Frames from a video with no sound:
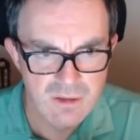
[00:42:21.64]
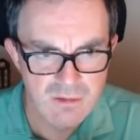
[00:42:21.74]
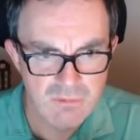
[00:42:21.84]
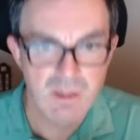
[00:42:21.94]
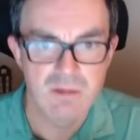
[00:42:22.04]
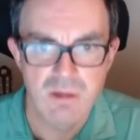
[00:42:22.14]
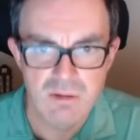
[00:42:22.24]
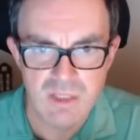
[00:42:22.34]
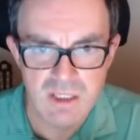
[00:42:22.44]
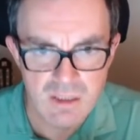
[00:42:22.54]
Well,
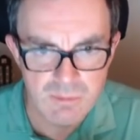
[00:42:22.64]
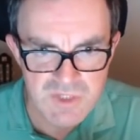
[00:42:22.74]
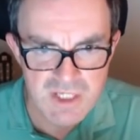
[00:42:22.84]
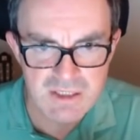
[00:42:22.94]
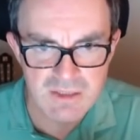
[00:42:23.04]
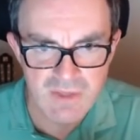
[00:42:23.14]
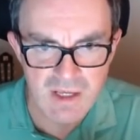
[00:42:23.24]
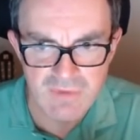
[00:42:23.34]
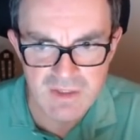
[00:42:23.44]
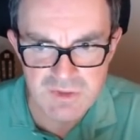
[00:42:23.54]
okay, I'm taking that.
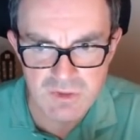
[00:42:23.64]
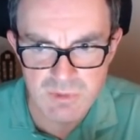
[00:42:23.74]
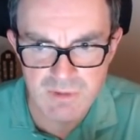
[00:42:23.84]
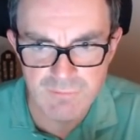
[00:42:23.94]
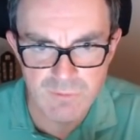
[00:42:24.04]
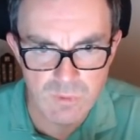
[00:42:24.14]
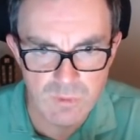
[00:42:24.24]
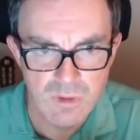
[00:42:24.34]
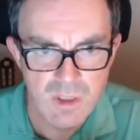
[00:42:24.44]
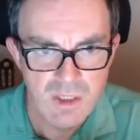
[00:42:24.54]
That's got to be a 4.
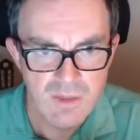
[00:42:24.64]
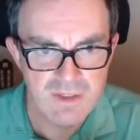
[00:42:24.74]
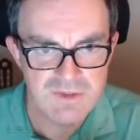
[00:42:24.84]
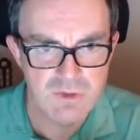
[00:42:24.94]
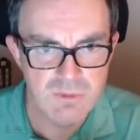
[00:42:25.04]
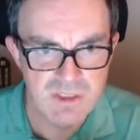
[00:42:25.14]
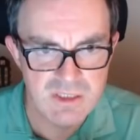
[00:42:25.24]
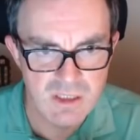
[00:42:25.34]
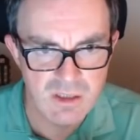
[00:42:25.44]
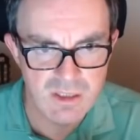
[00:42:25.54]
That's got to be a
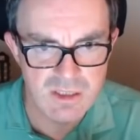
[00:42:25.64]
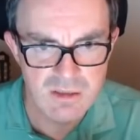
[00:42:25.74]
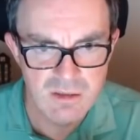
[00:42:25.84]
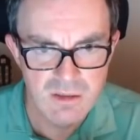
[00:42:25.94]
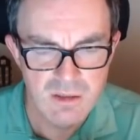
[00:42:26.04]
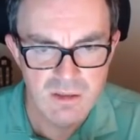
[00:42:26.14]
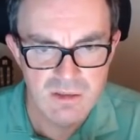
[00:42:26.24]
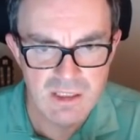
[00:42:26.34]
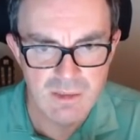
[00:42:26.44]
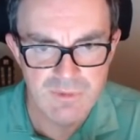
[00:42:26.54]
9.
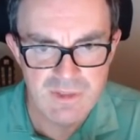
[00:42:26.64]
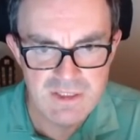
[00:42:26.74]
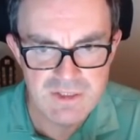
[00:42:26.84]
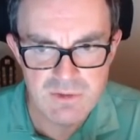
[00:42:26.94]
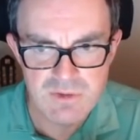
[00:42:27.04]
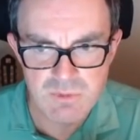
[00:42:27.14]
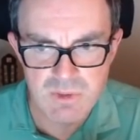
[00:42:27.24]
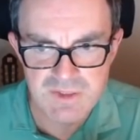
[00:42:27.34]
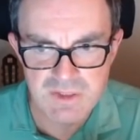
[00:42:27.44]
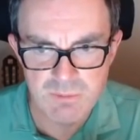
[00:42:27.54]
Now these two
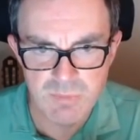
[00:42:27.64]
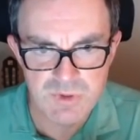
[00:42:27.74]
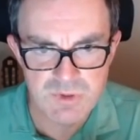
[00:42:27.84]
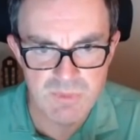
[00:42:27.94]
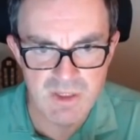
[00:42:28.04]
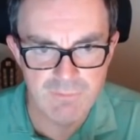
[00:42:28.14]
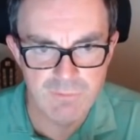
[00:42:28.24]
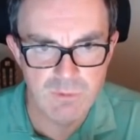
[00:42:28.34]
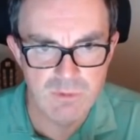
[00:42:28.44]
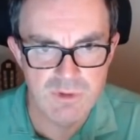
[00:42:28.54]
squares at the bottom,
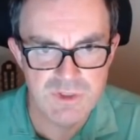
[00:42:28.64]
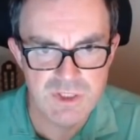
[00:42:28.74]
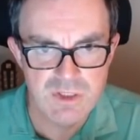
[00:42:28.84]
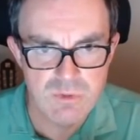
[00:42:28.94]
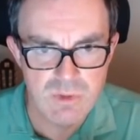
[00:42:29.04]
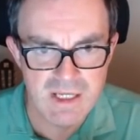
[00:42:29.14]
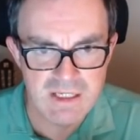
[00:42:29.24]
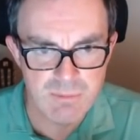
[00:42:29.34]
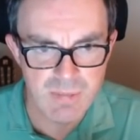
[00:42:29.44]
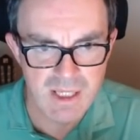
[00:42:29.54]
therefore, are a 2-8
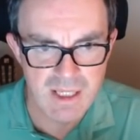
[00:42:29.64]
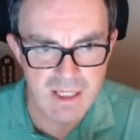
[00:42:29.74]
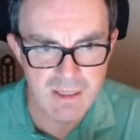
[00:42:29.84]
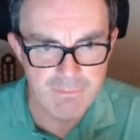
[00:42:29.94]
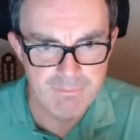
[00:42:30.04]
pair.